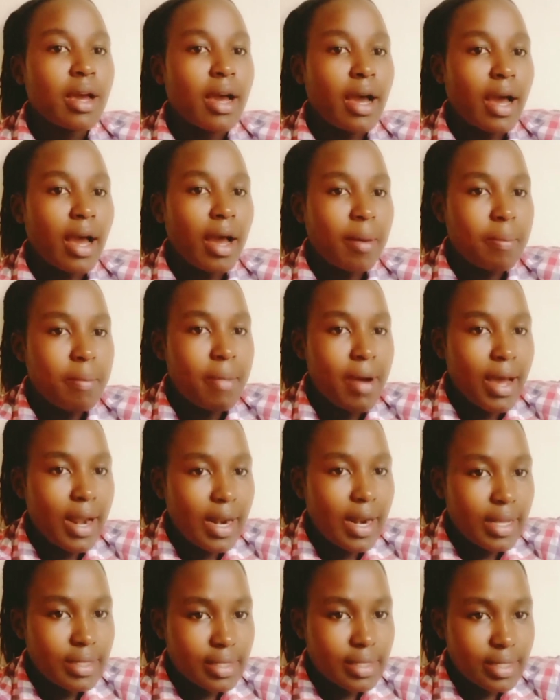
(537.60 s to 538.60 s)
a
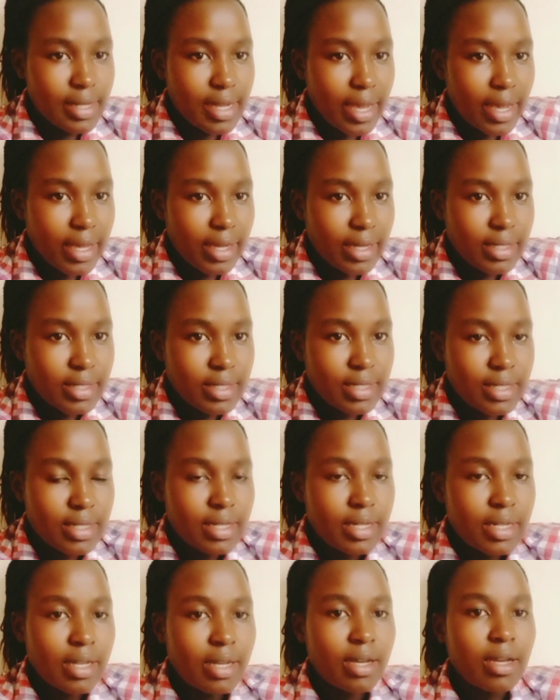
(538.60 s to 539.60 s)
balanced
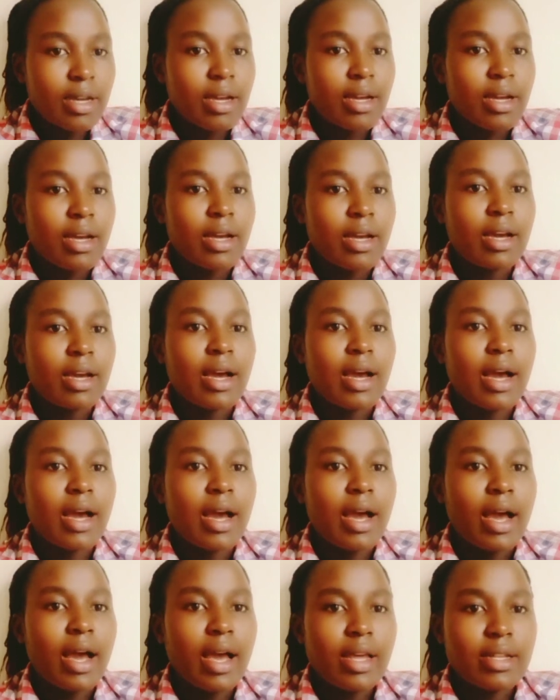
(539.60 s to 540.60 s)
diet,
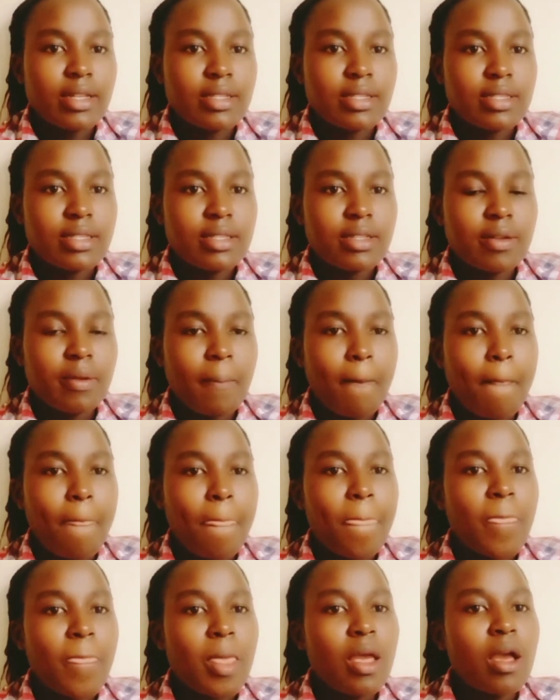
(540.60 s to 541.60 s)
and
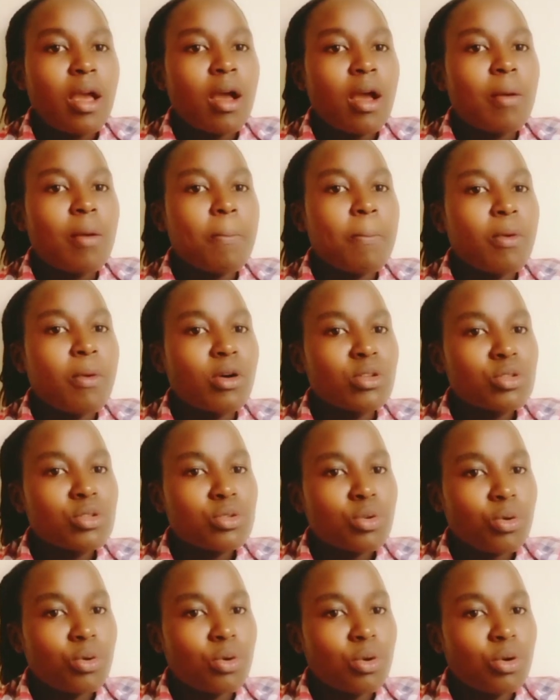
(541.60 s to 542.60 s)
more
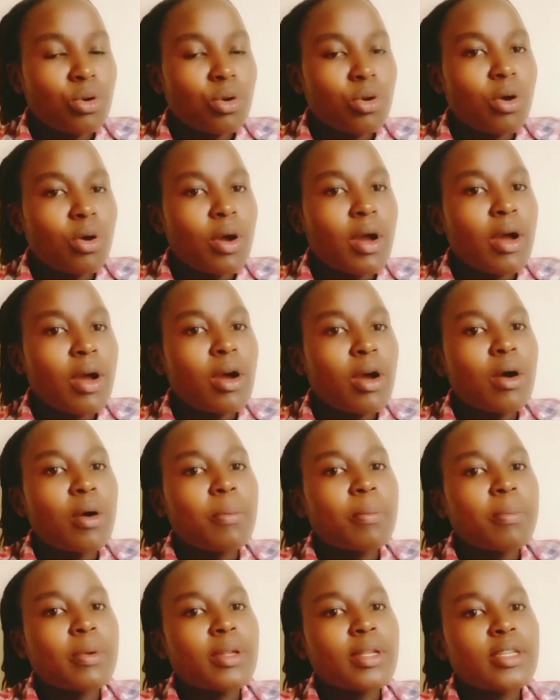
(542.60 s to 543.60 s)
so,
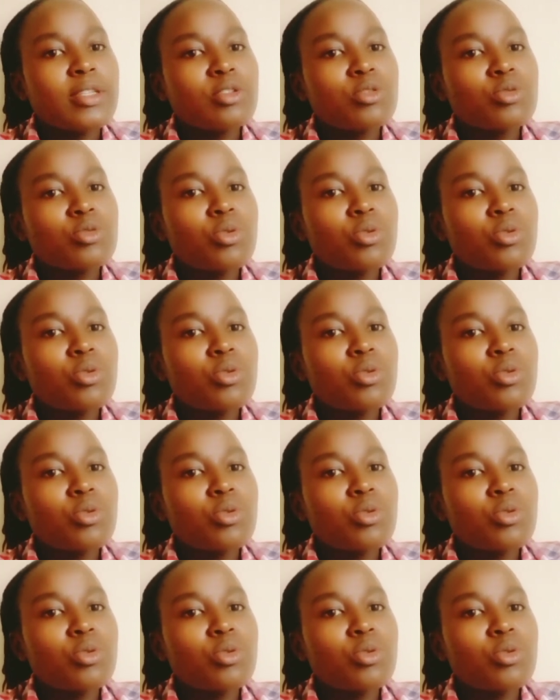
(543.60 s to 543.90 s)
please do